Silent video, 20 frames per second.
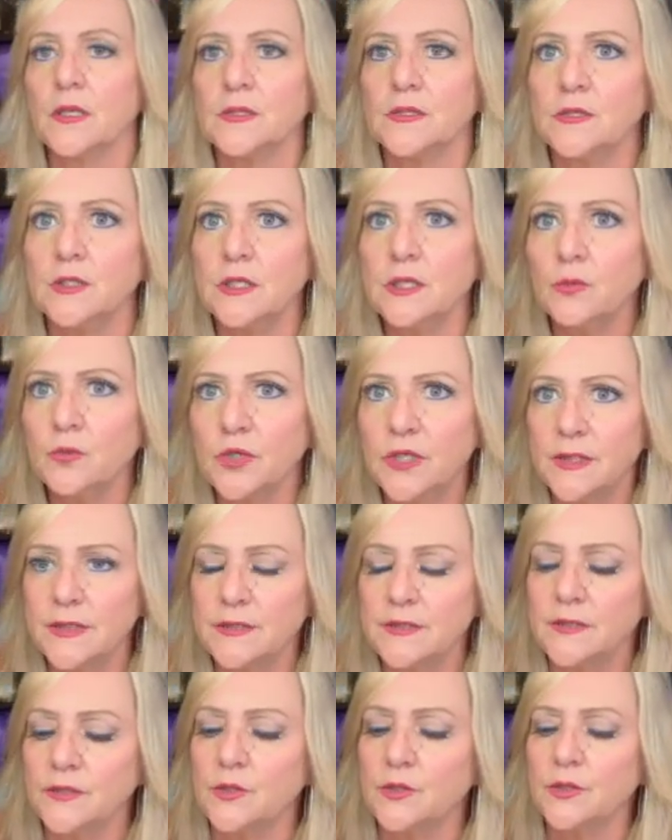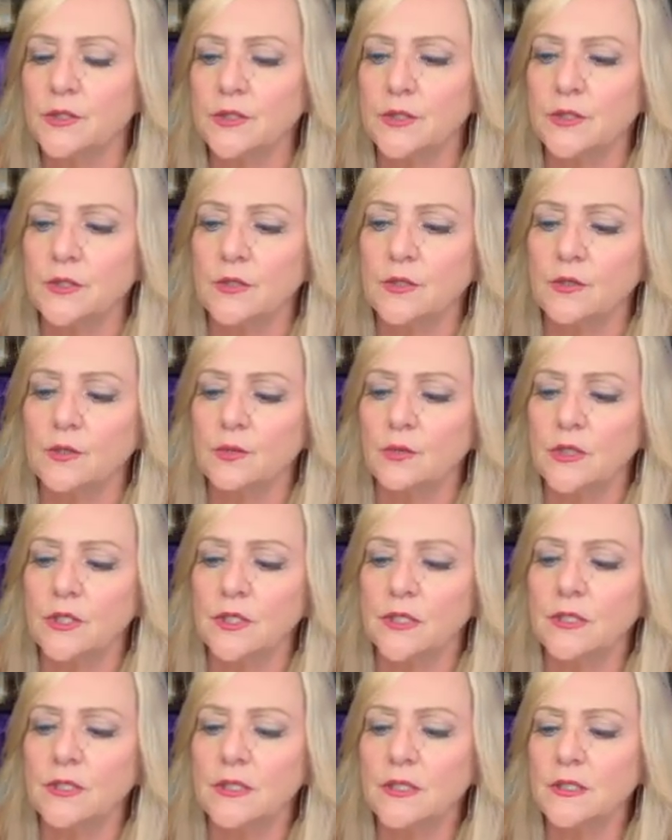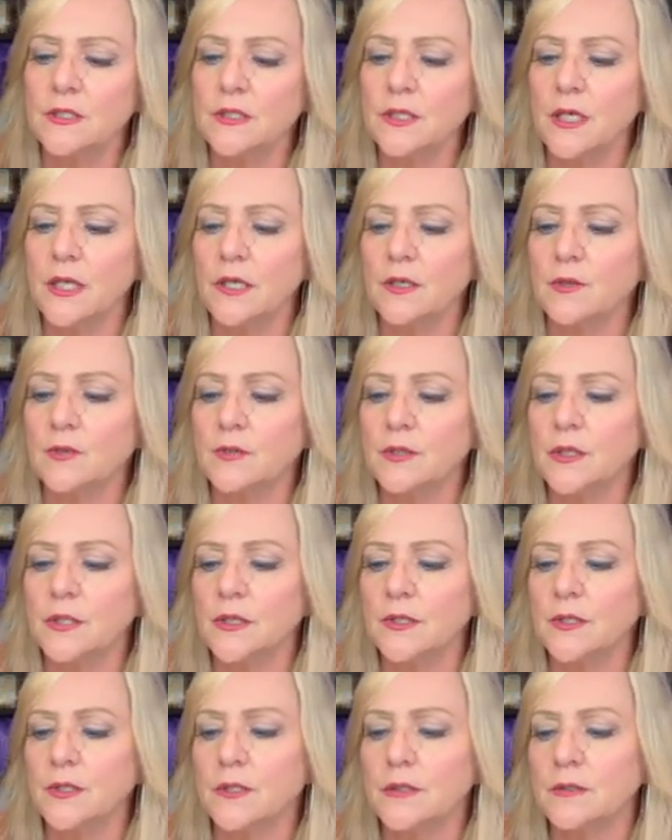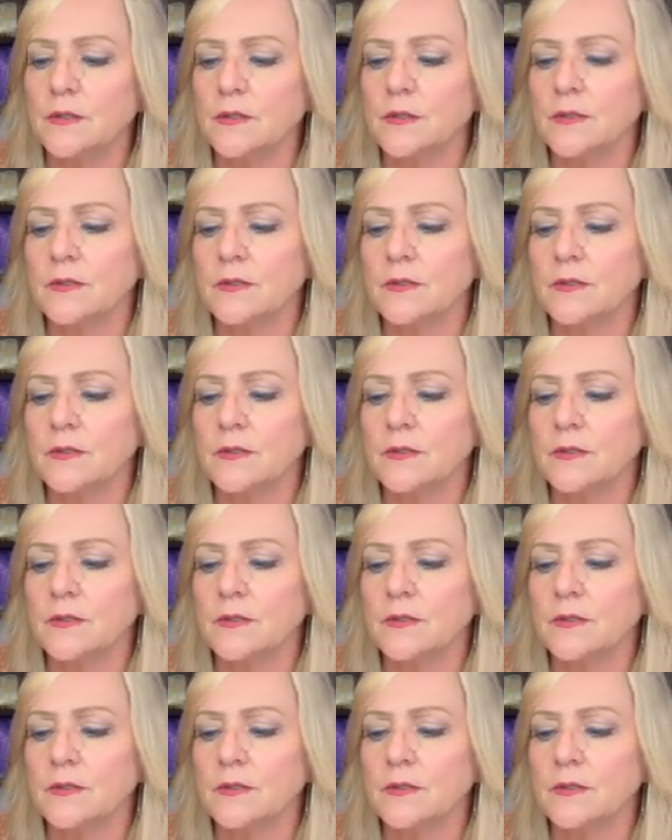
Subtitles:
So anyways, you're going to go in at the angle here,